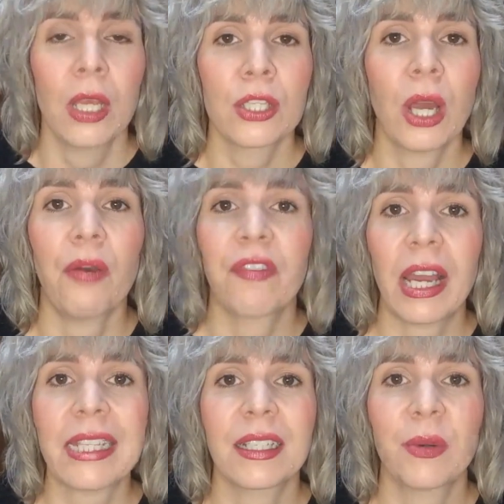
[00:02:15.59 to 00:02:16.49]
So I'll
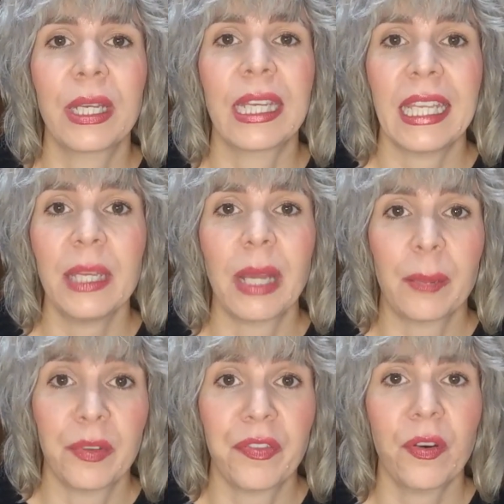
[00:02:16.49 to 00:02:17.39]
write a quick
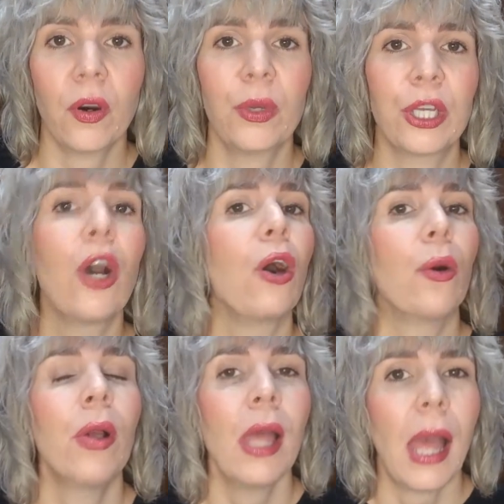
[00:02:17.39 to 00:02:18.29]
email before we
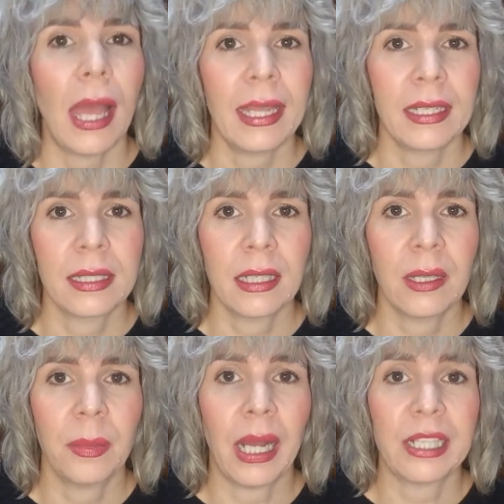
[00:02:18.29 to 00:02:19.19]
go, and
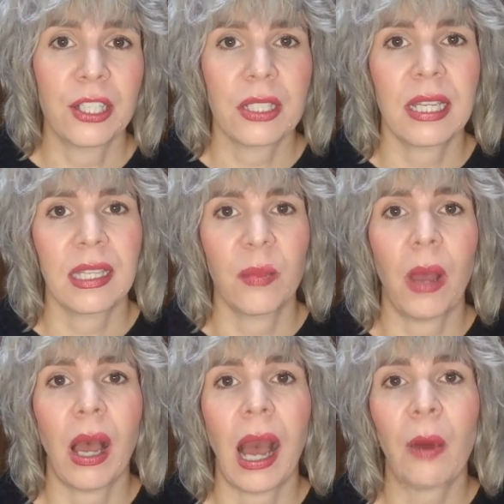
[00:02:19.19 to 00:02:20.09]
I just tell them
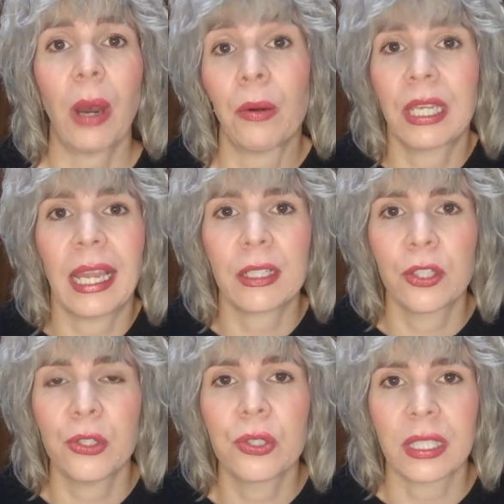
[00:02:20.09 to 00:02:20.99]
how I would
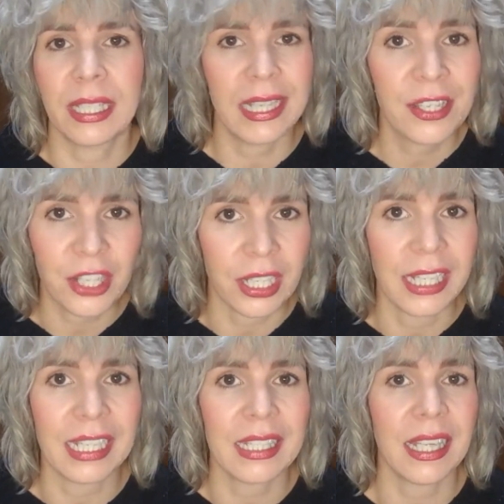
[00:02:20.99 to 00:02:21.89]
like to use the kitchen
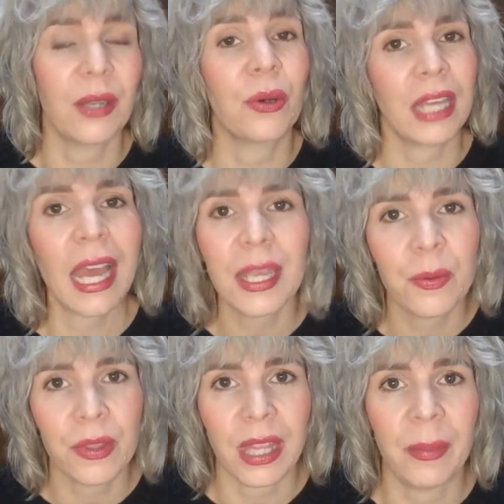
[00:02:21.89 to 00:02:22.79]
and is that okay
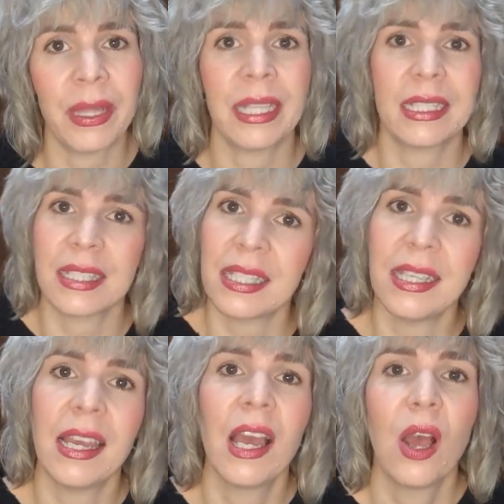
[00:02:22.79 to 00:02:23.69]
with them, and then
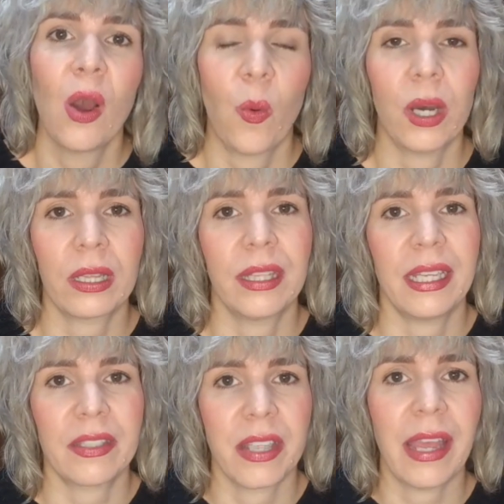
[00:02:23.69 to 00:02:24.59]
see what
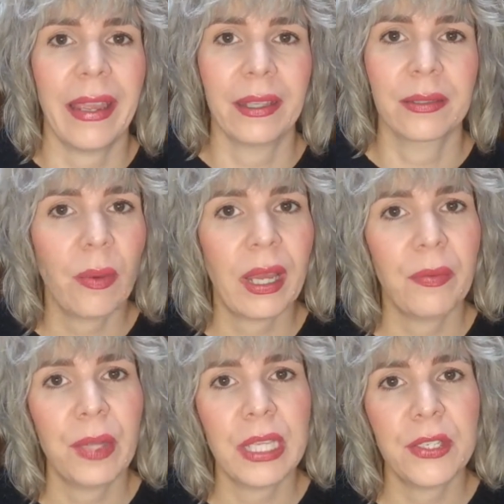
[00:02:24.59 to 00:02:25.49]
they say. So the
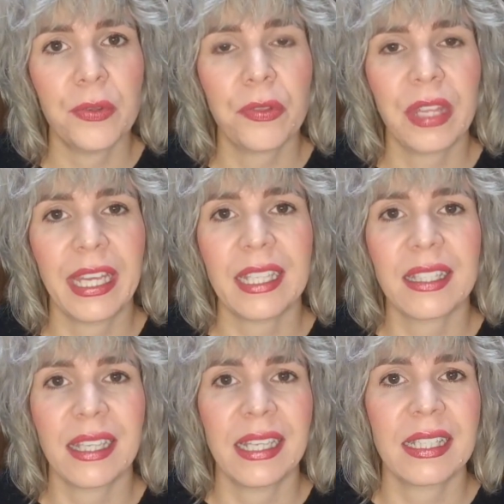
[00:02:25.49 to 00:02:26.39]
way we do
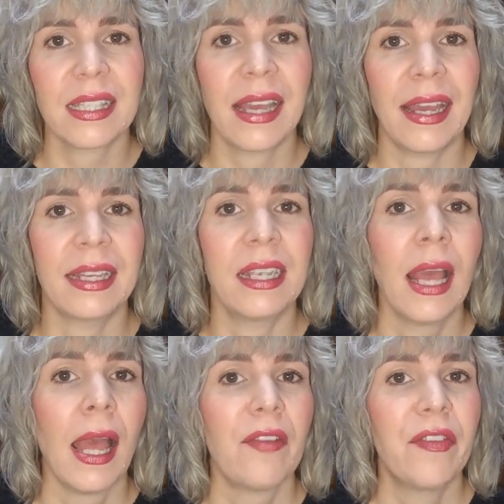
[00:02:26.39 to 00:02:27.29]
things is that
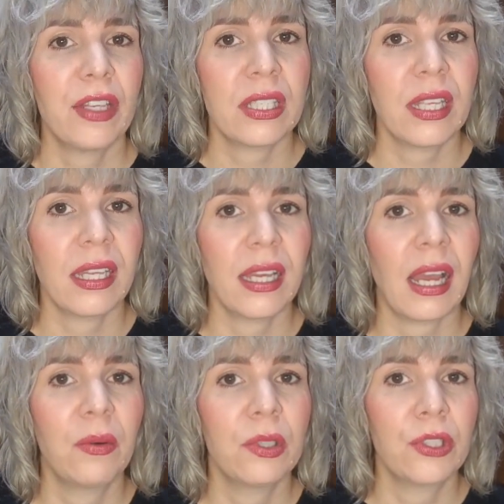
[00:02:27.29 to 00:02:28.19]
first thing
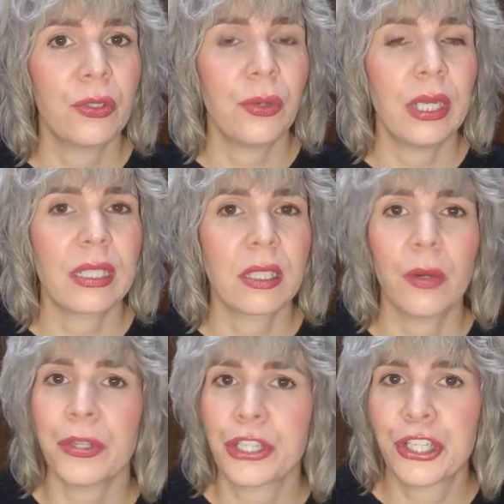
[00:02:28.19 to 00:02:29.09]
I will do is
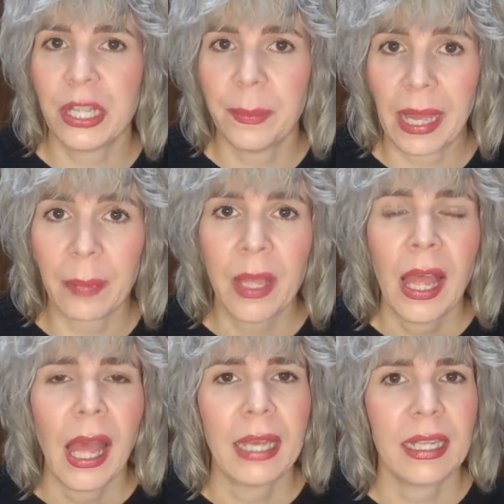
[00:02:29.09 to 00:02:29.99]
go on Gmap
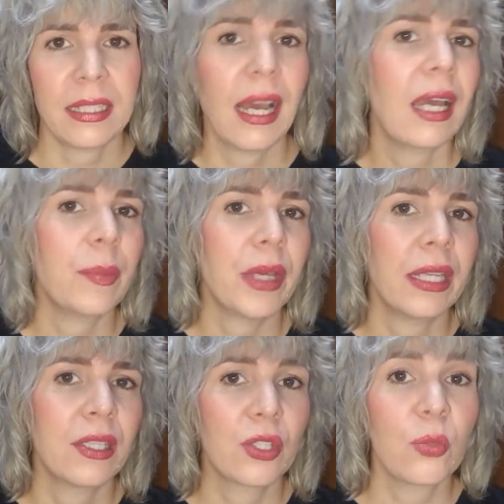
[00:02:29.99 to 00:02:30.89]
and I type
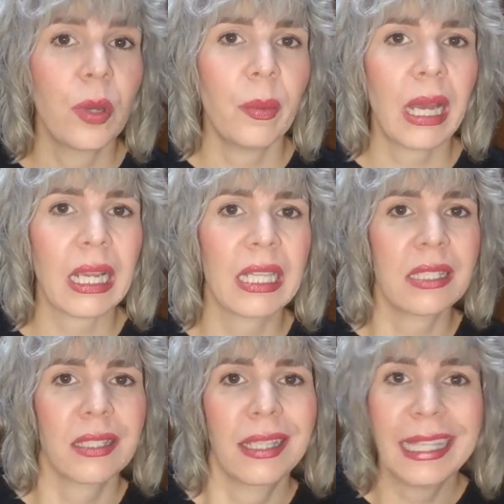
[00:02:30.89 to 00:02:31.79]
in
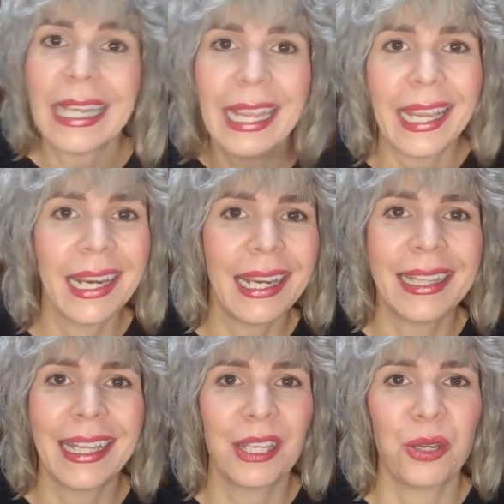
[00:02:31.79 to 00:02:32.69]
supermarkets near,
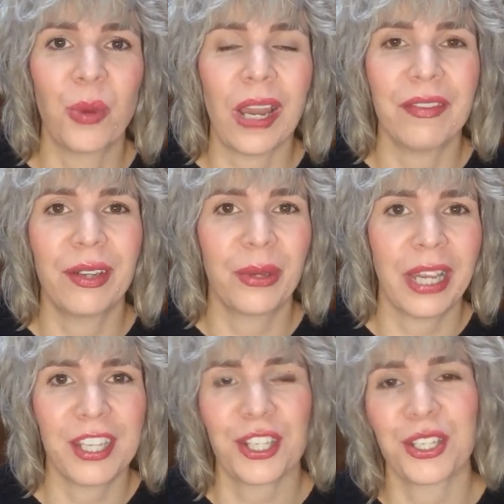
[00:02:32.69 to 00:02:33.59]
and then wherever
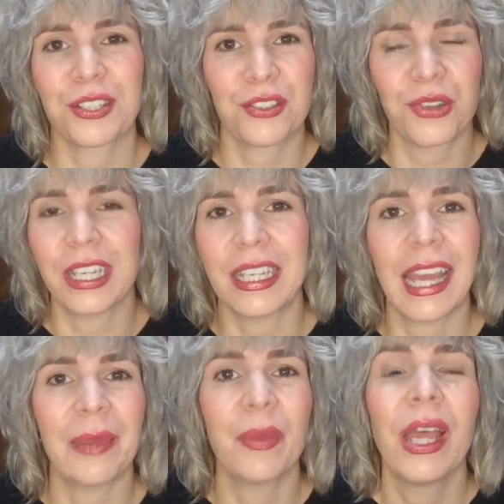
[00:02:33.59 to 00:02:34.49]
location, street
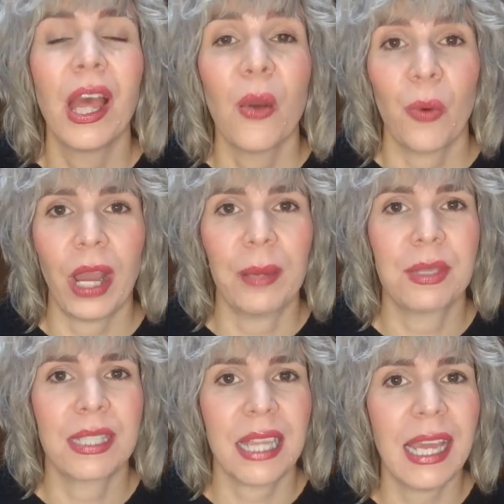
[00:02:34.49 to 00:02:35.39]
name where
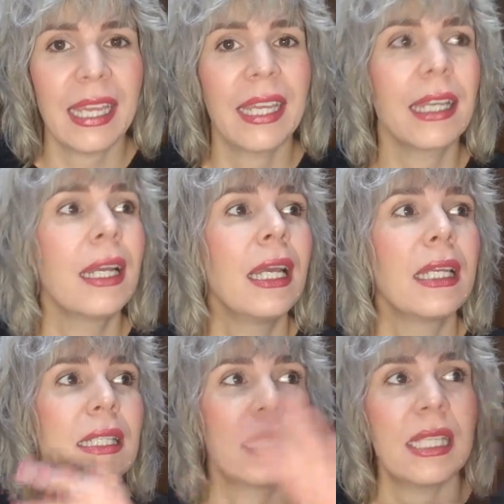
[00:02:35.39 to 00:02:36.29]
I'm staying,
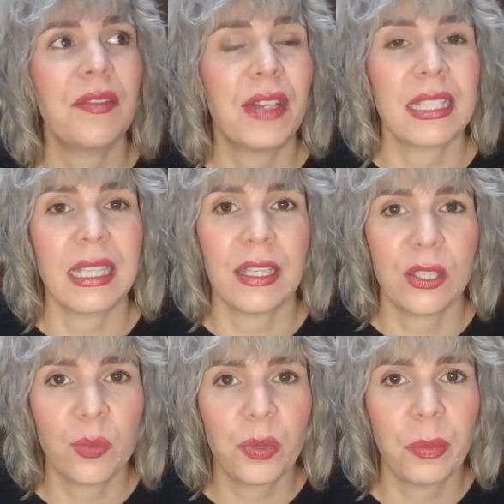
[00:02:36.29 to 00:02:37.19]
see if there's any
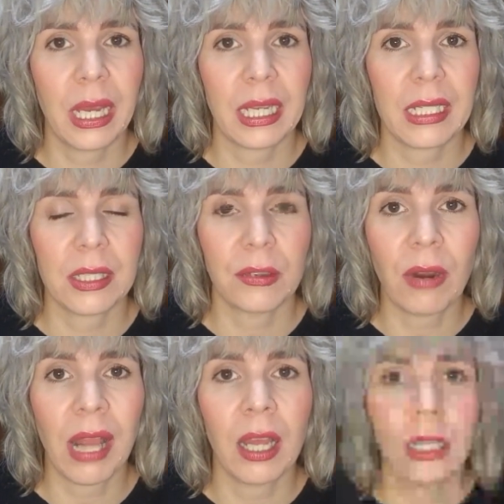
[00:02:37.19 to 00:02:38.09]
supermarkets
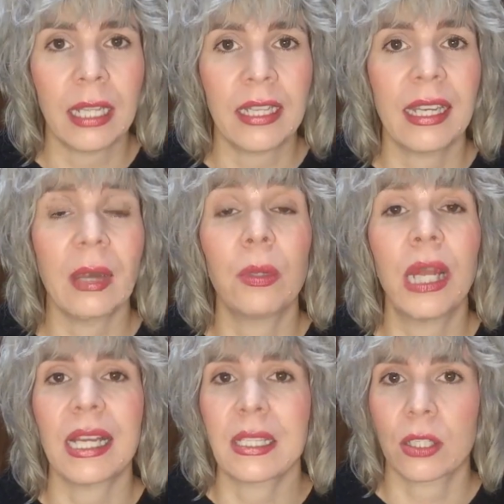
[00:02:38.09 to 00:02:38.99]
around, and then I
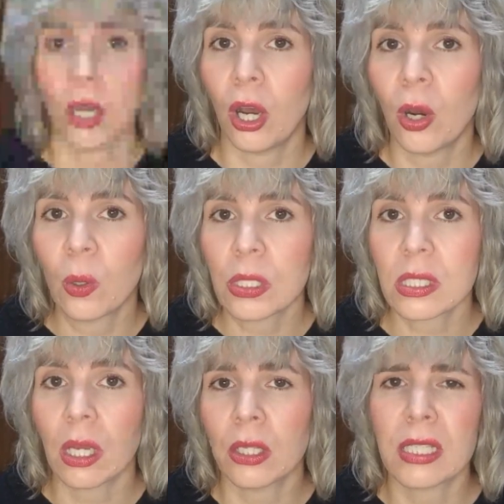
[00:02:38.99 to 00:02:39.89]
will ask the
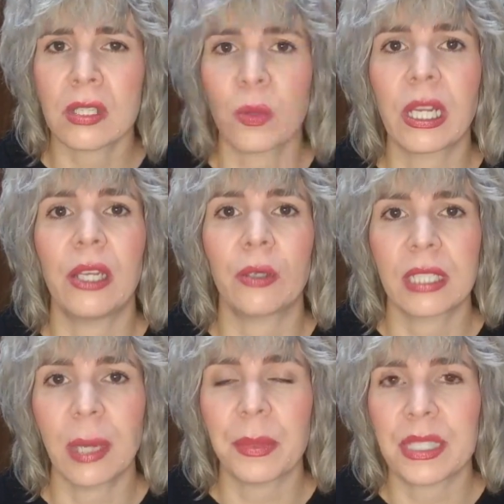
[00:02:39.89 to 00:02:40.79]
host, oh, this is what I
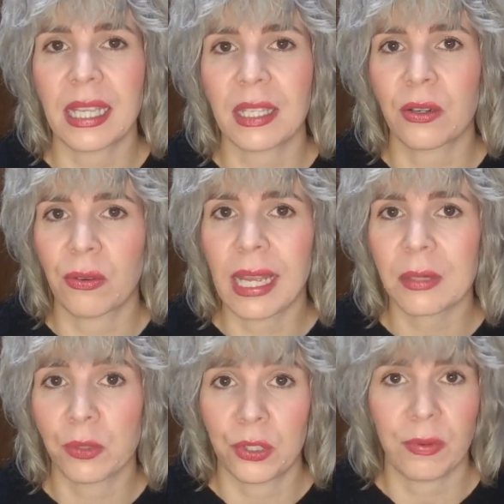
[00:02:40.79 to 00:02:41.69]
looked up, is that
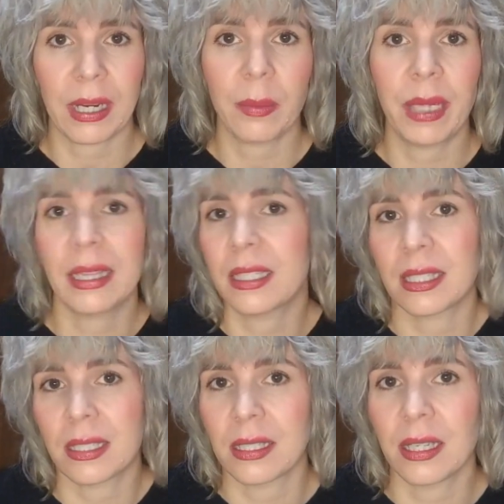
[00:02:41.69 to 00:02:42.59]
correct? Would you recommend
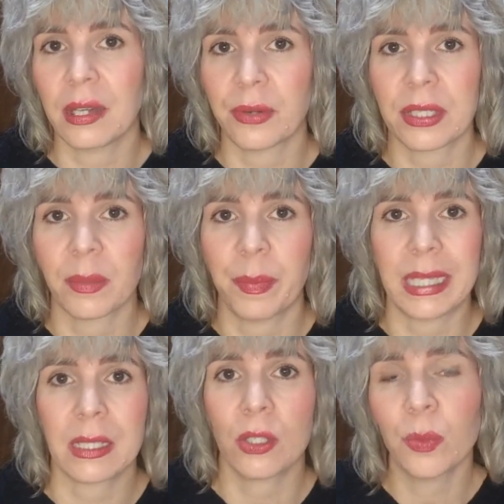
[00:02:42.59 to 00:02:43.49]
this is the nearest and
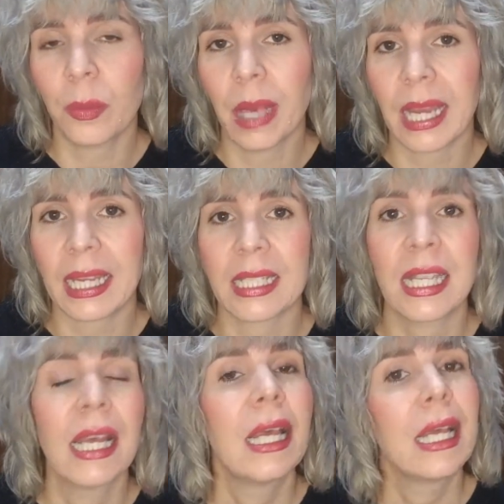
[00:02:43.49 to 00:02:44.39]
best supermarket?